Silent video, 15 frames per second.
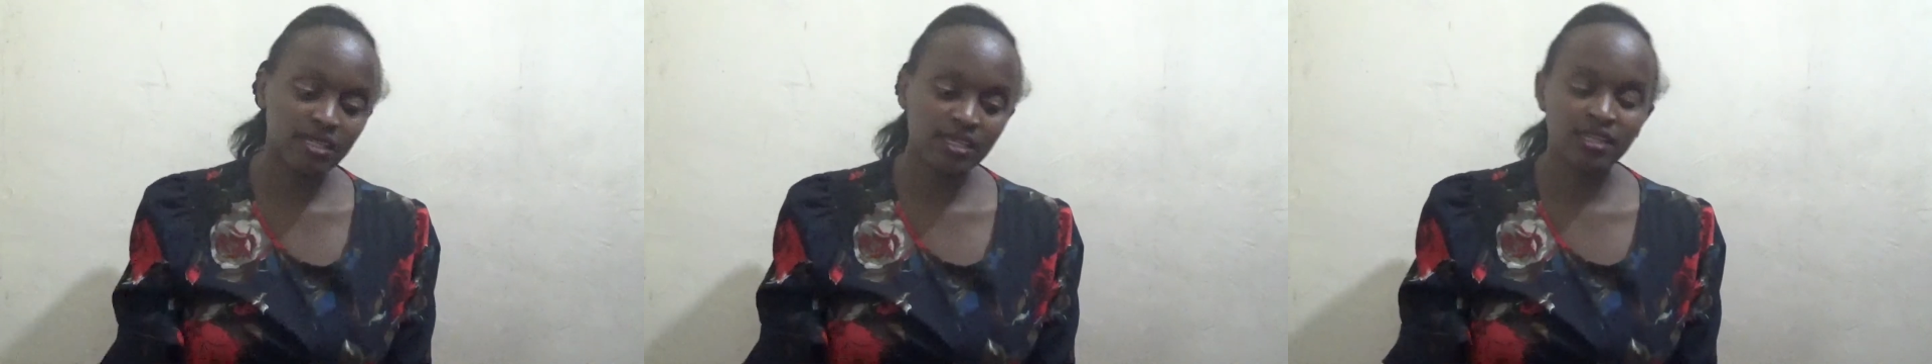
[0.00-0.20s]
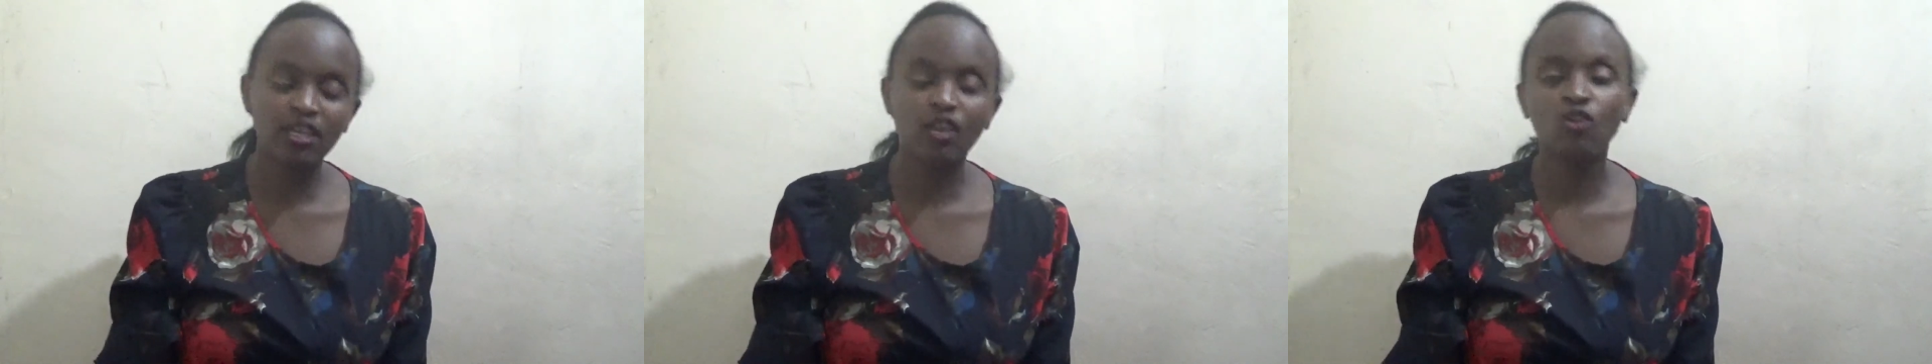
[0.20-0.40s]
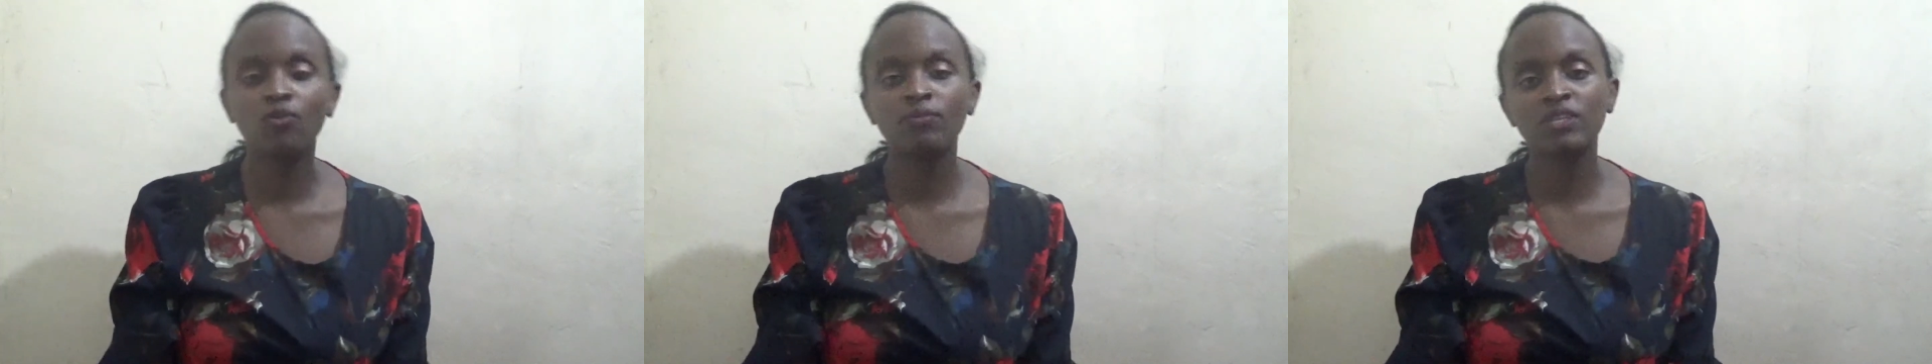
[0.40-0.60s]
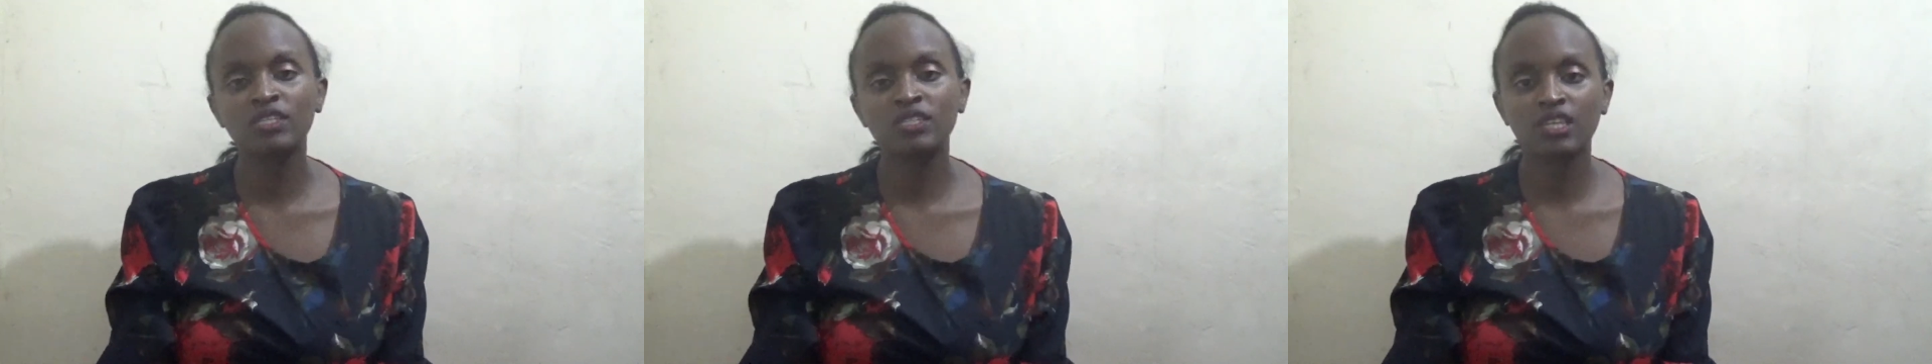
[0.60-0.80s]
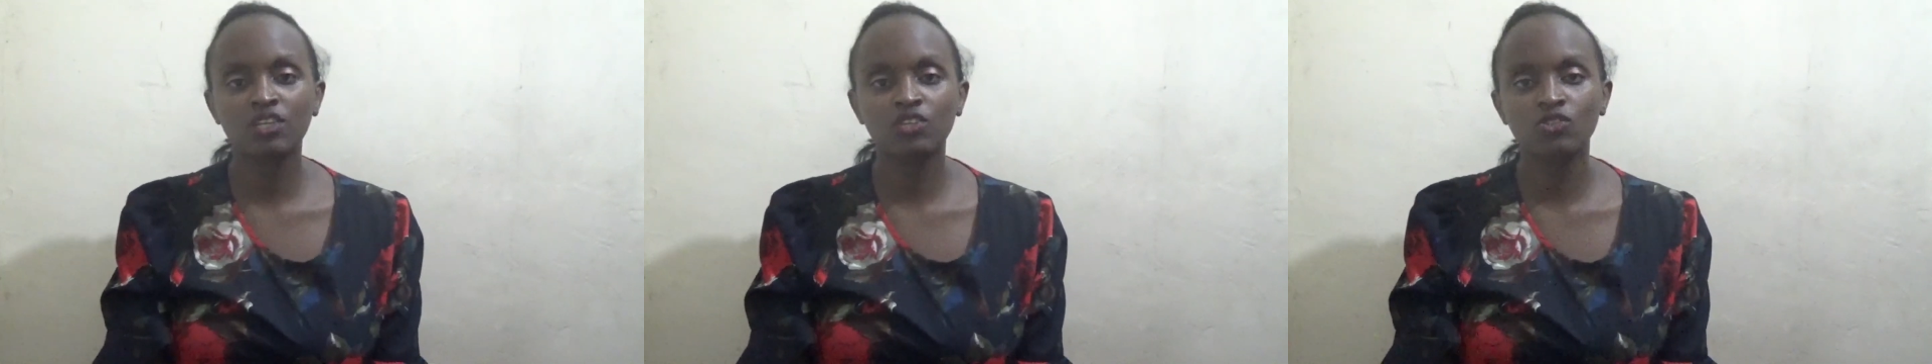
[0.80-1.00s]
in the comment
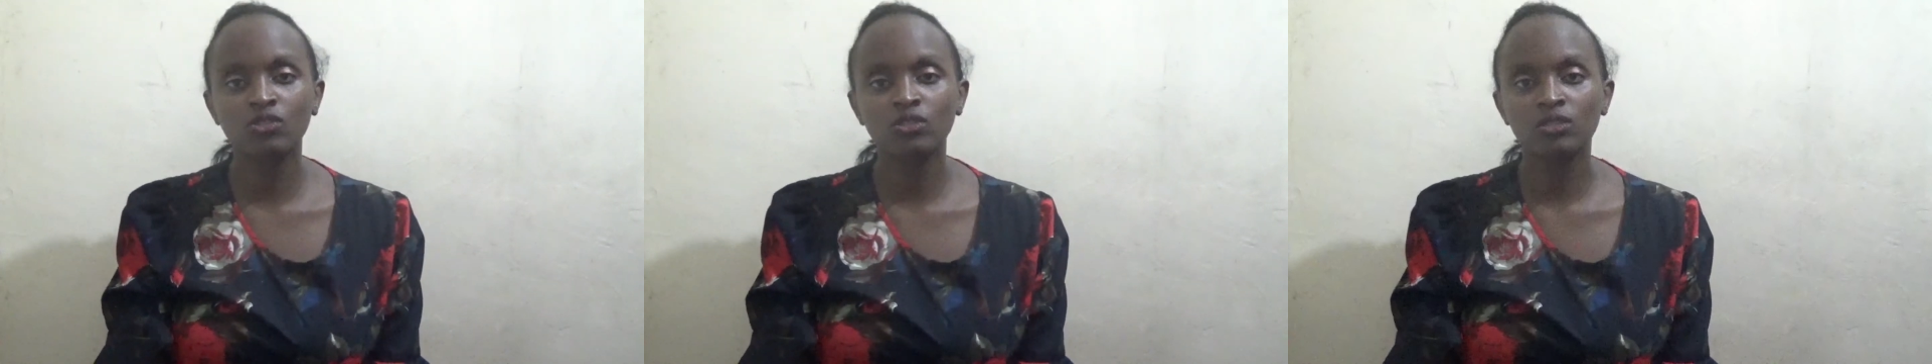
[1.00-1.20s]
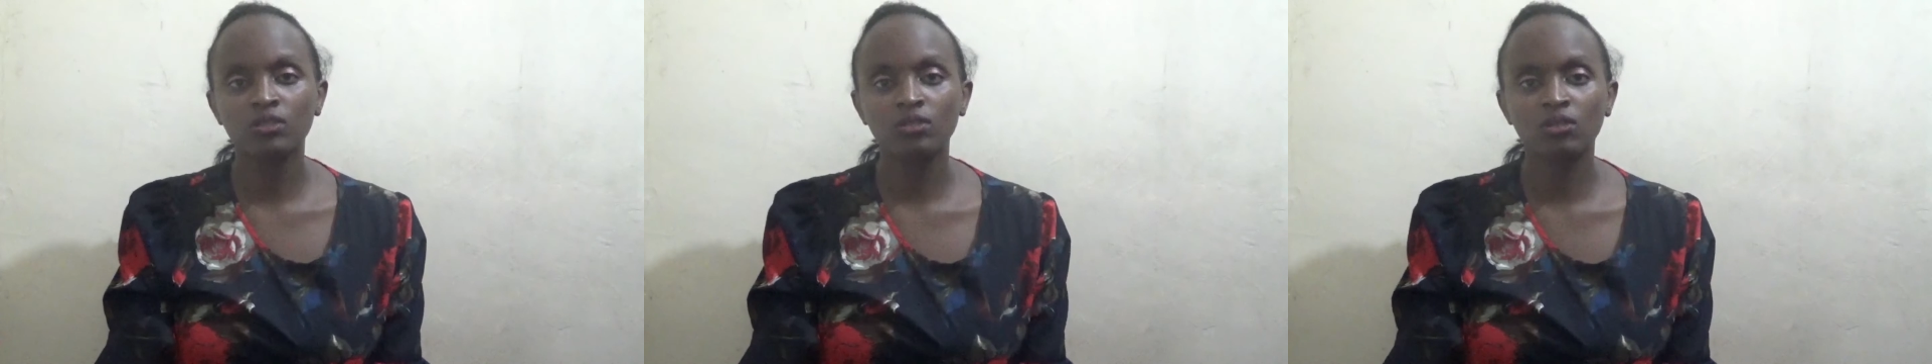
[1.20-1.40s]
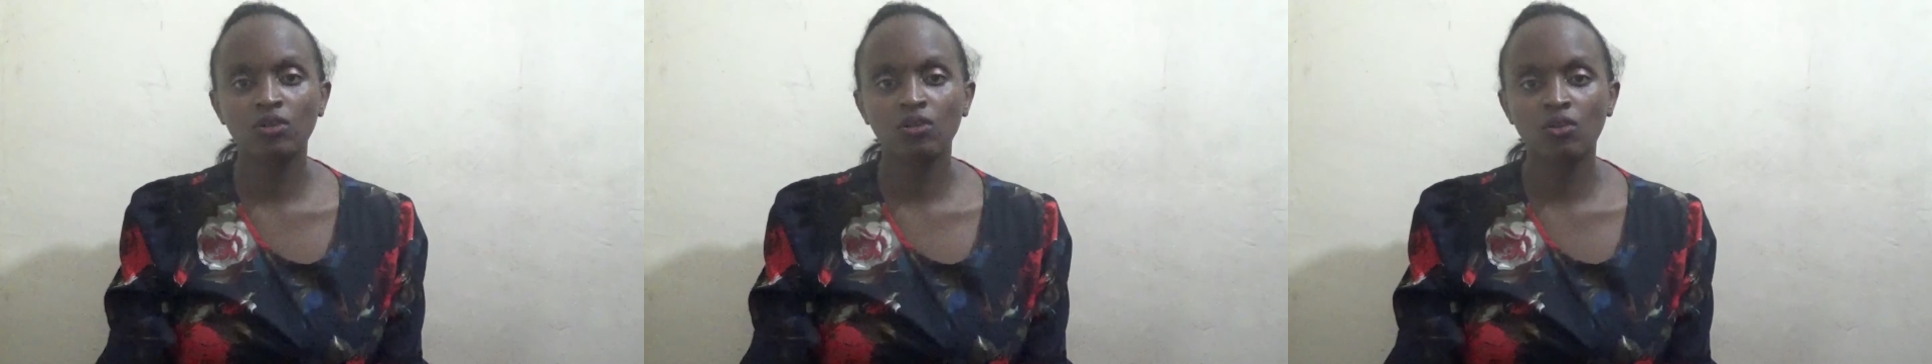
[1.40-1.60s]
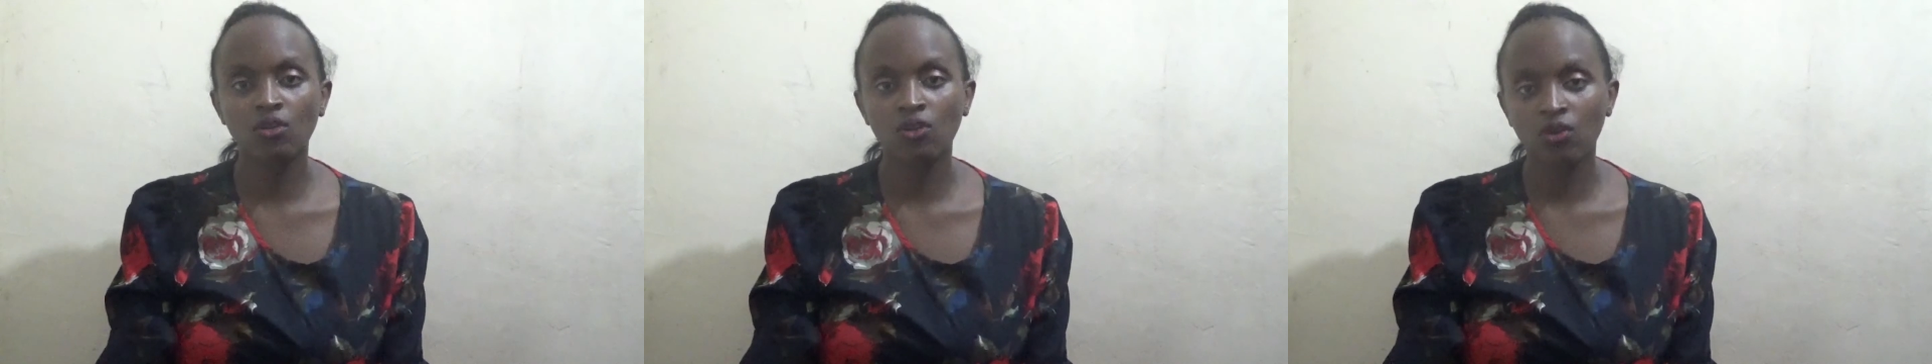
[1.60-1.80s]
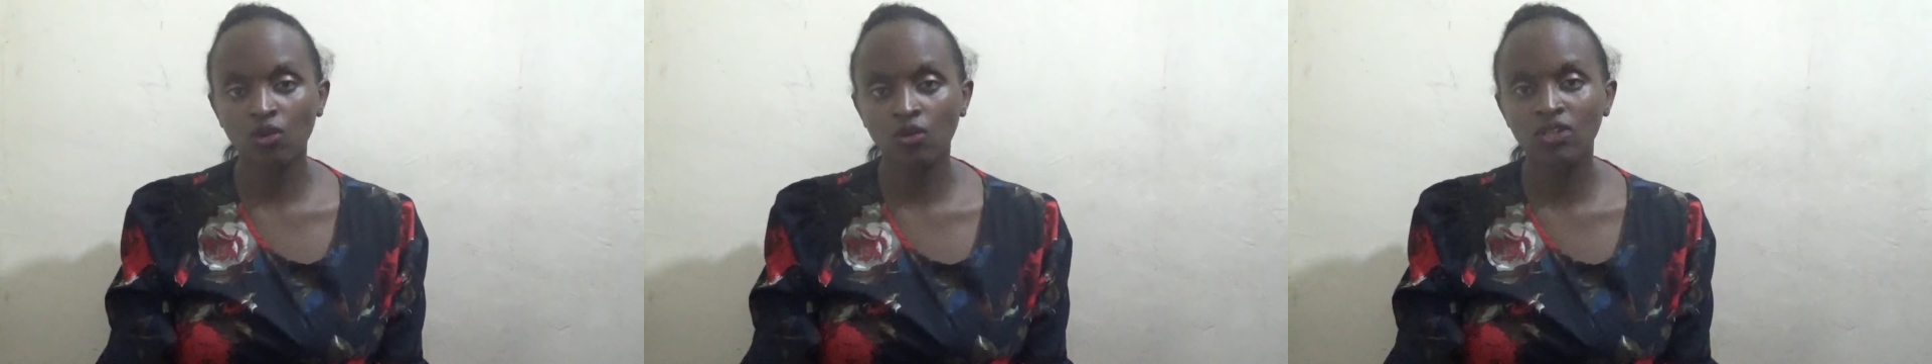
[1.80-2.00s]
section
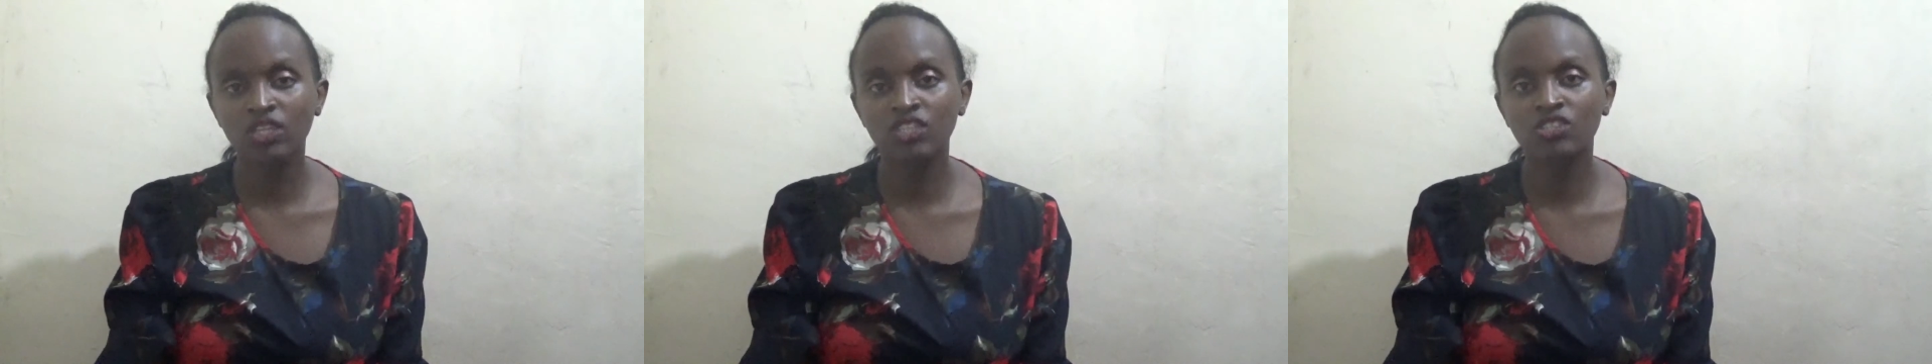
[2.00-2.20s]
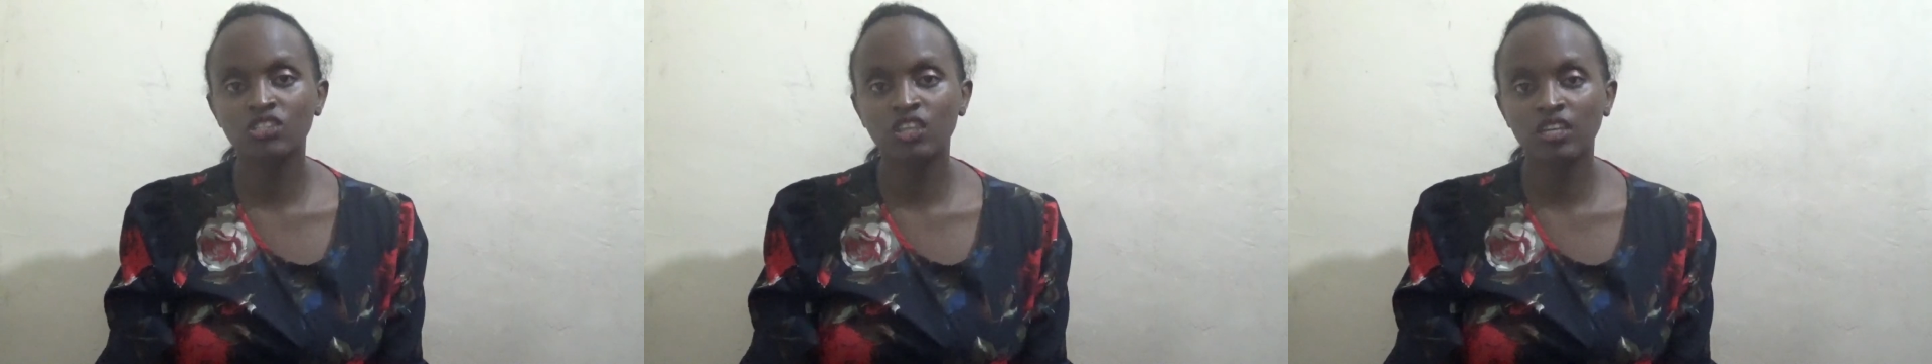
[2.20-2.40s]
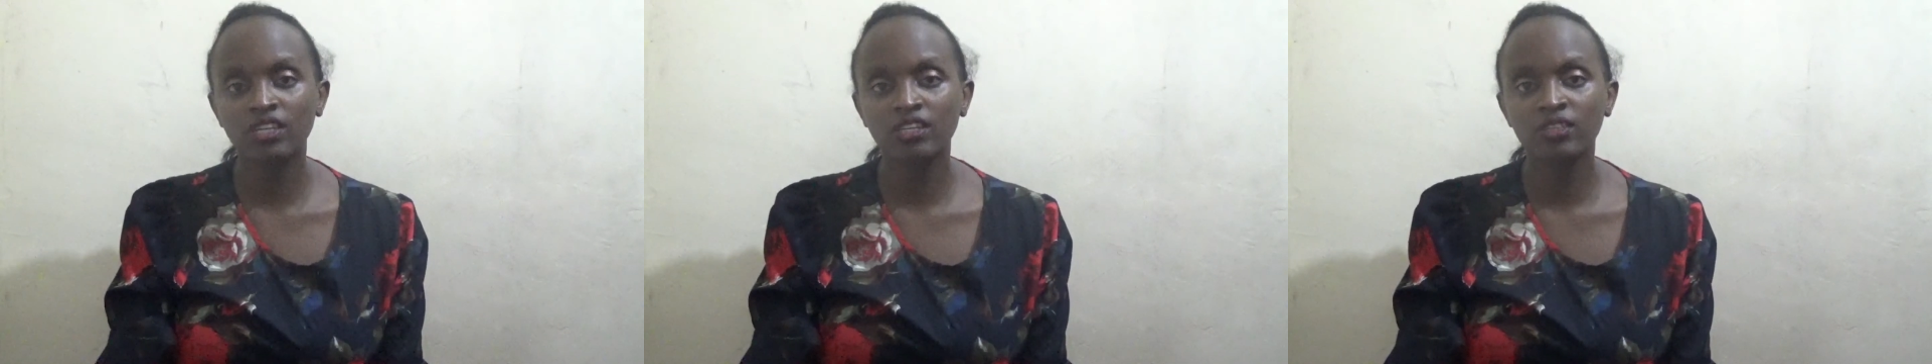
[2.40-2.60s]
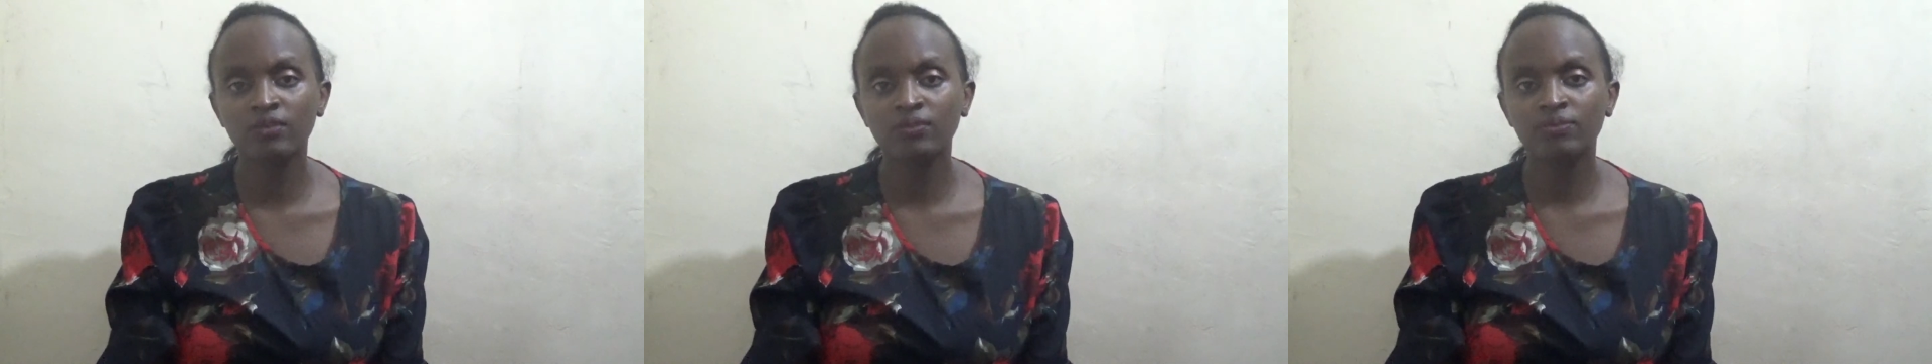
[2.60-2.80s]
on this channel.